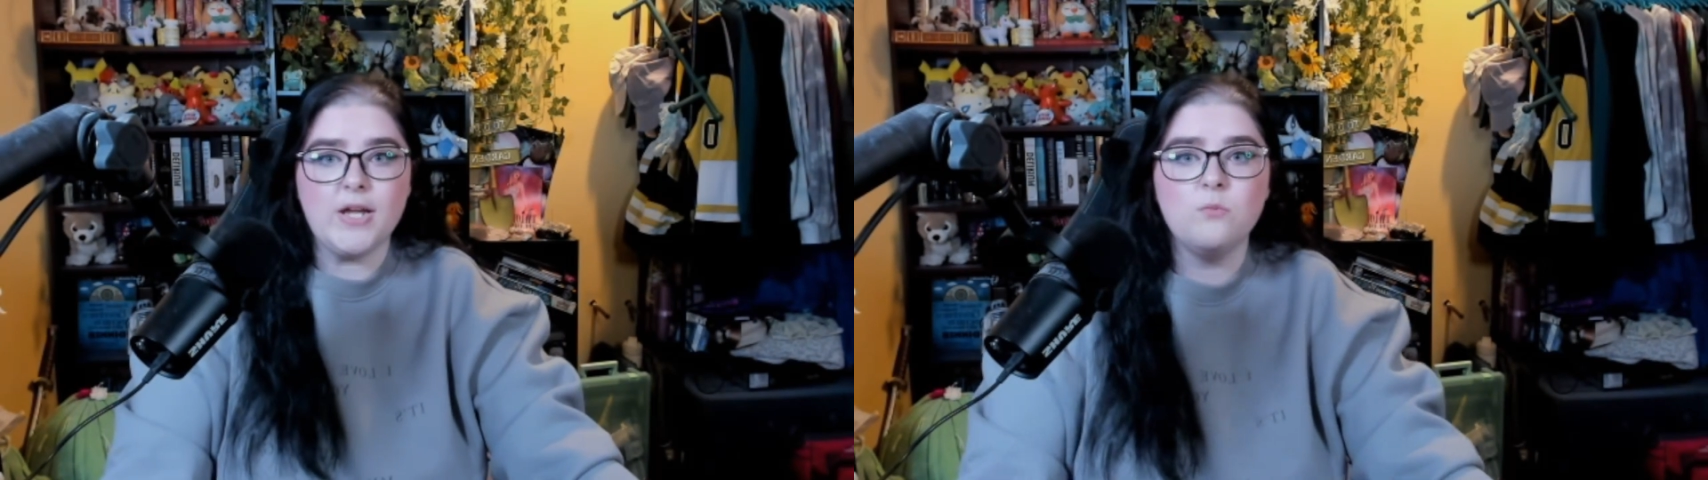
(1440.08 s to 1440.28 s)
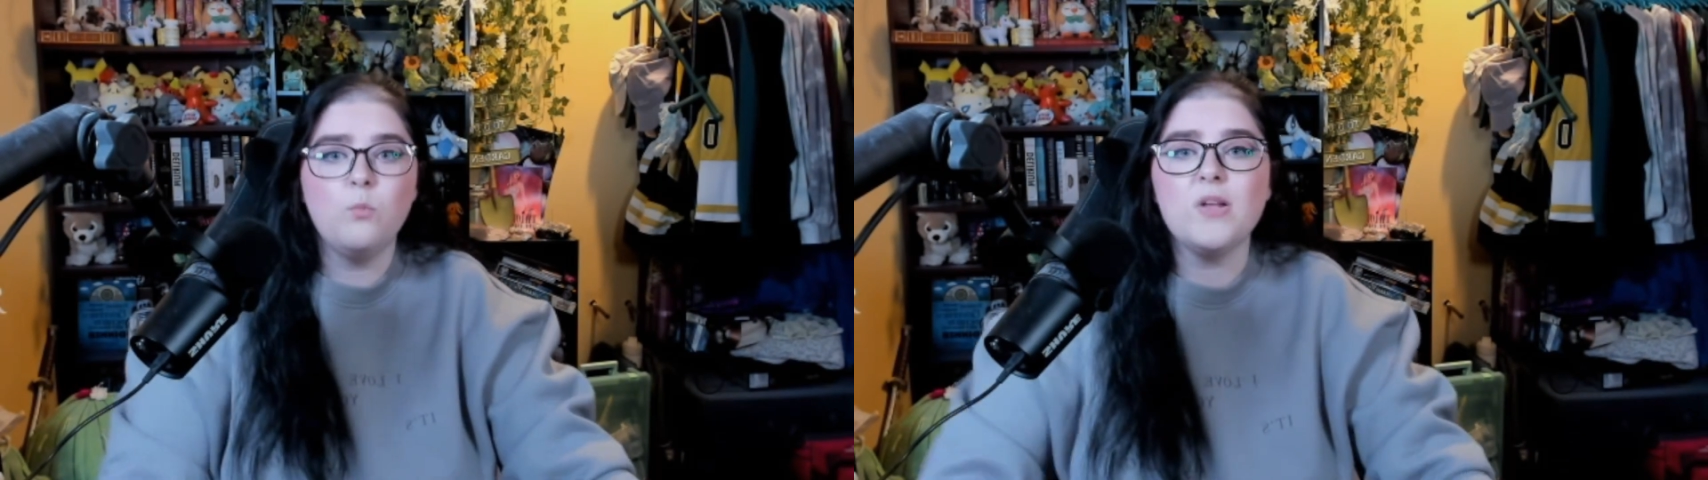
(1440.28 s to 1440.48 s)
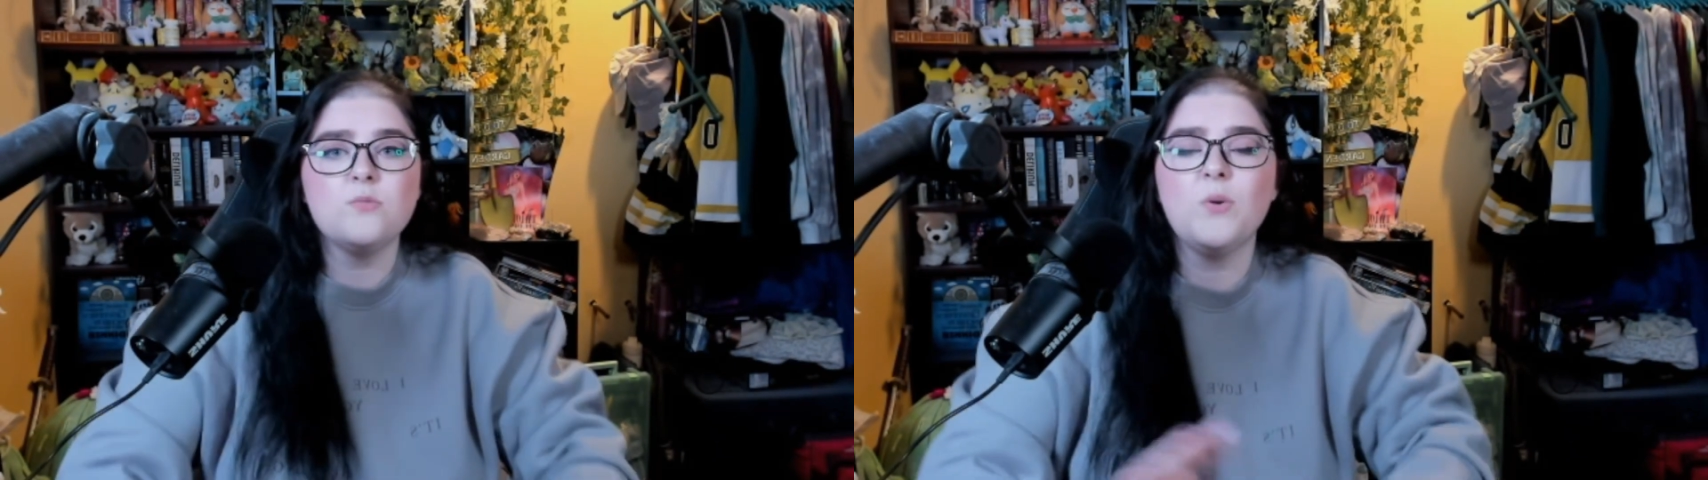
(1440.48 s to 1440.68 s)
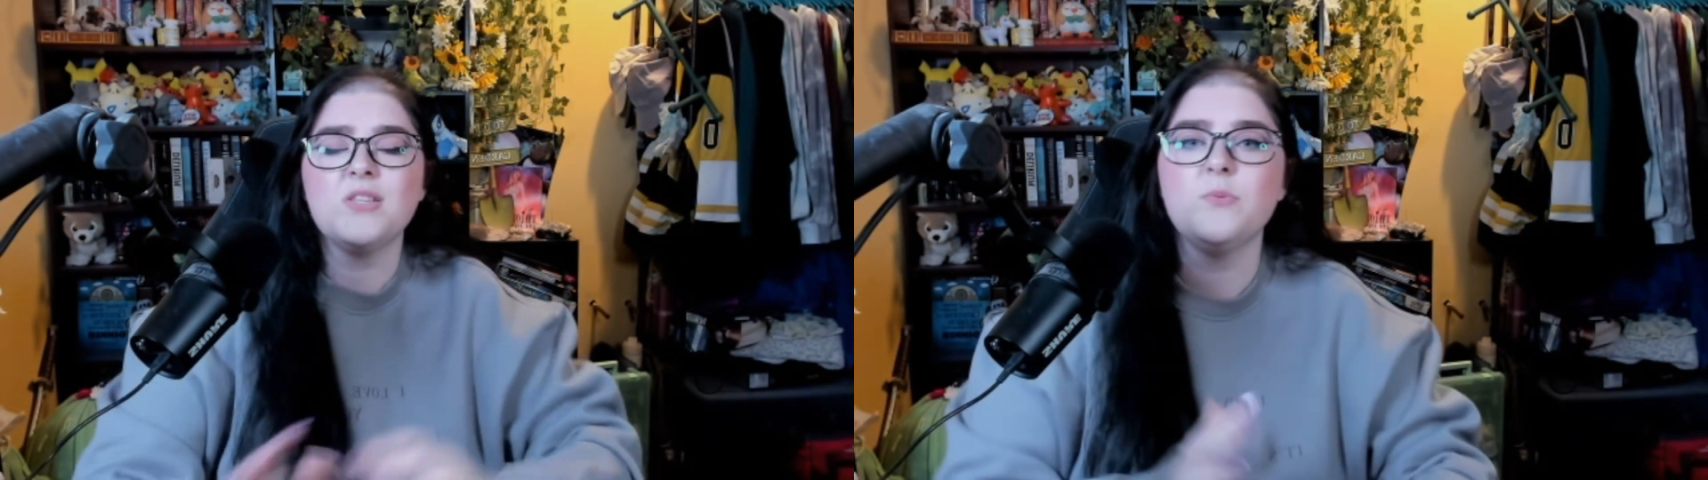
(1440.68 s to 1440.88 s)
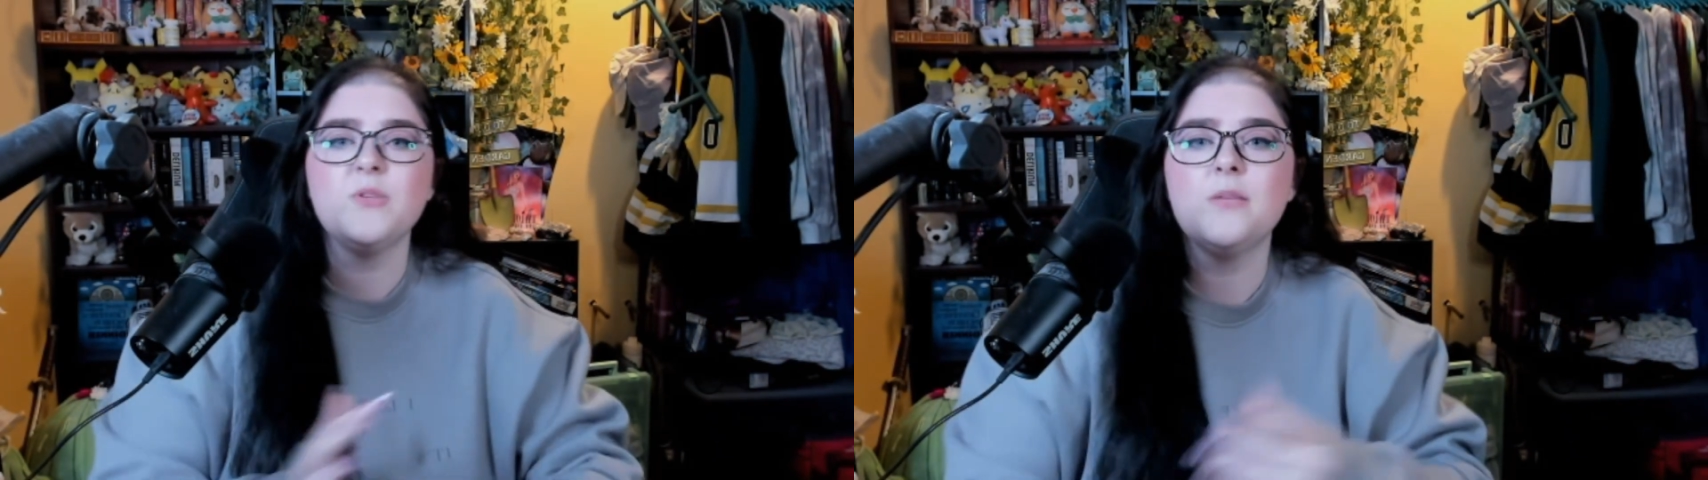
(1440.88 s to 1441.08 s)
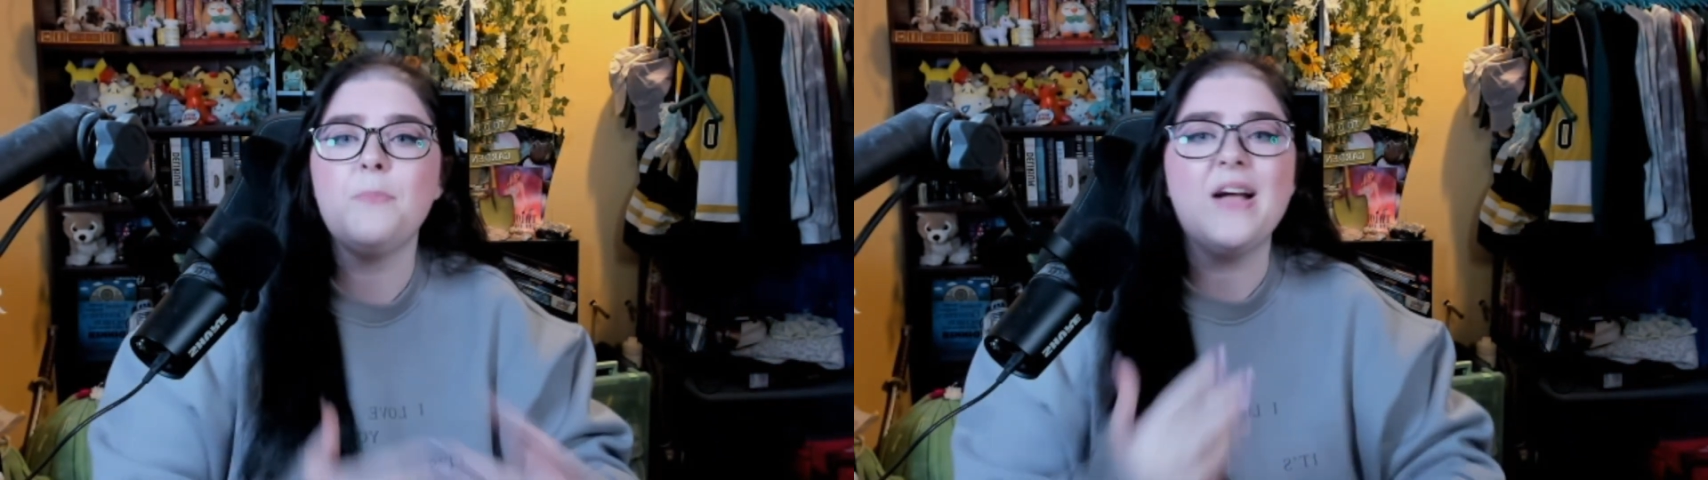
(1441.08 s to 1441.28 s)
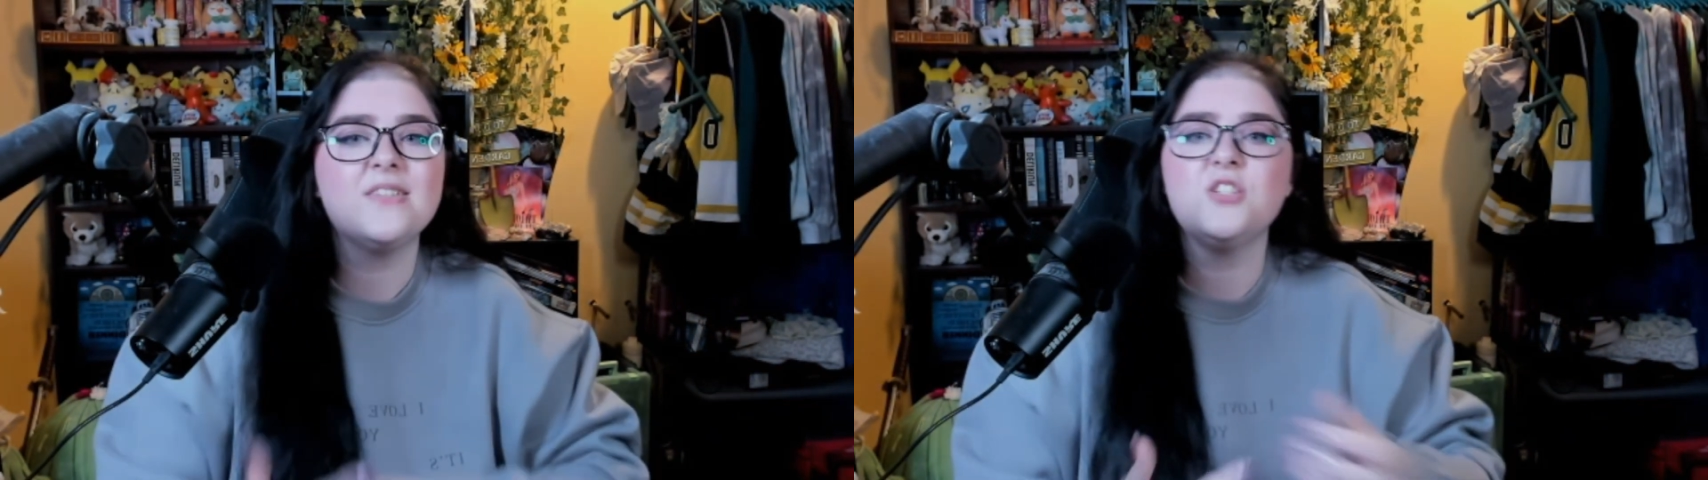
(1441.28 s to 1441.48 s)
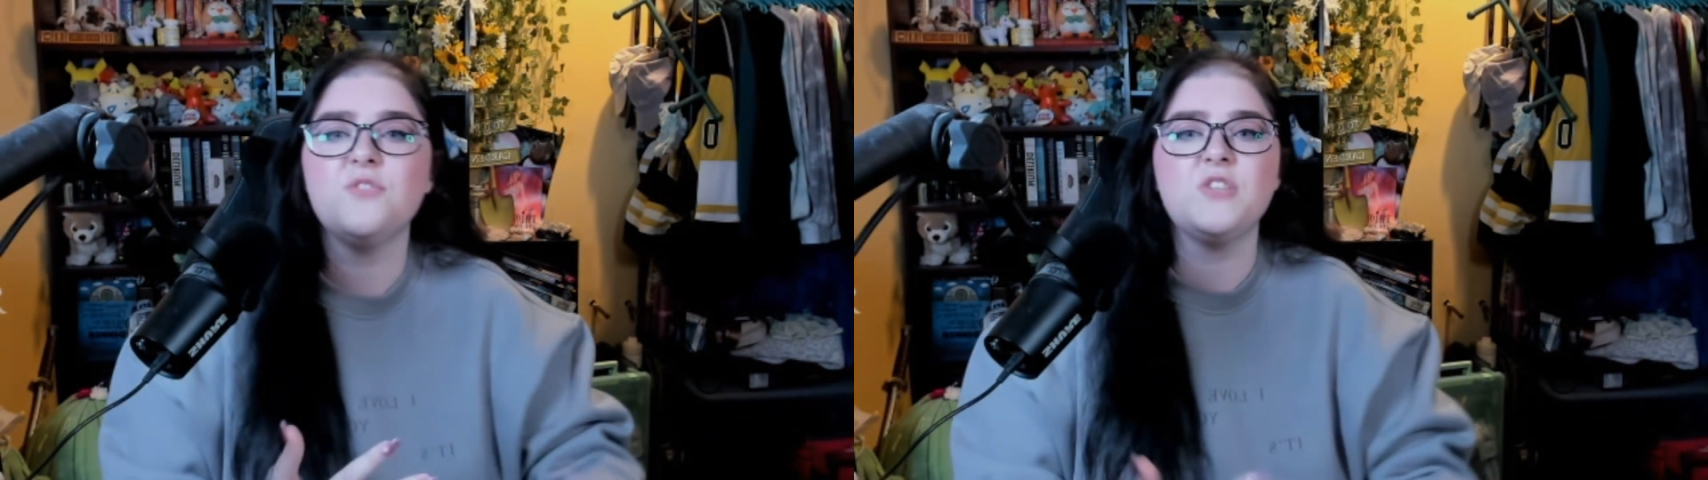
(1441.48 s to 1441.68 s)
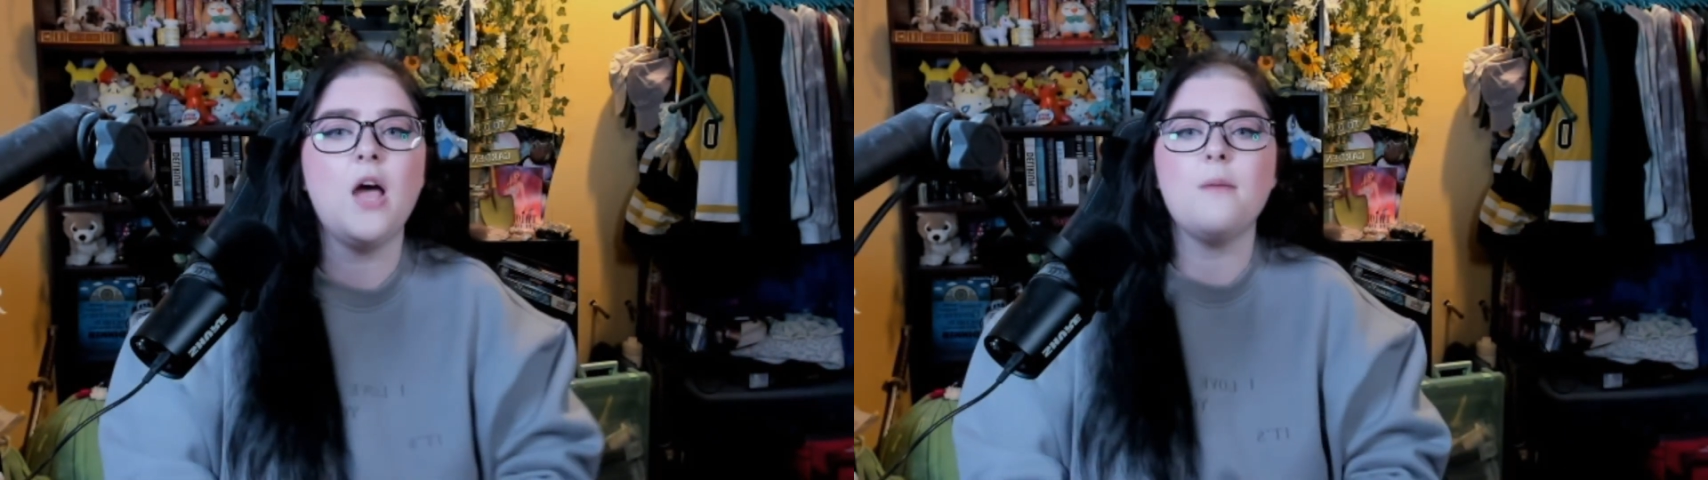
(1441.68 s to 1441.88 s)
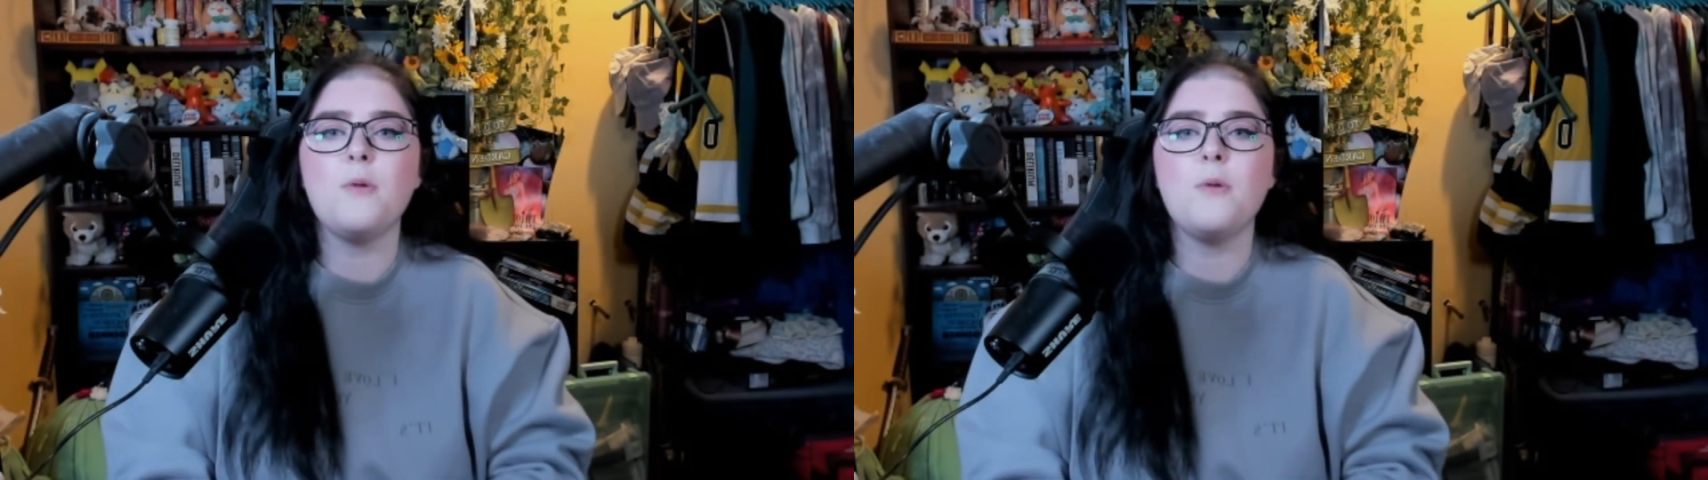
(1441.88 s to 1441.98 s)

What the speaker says: What's with the passage of time?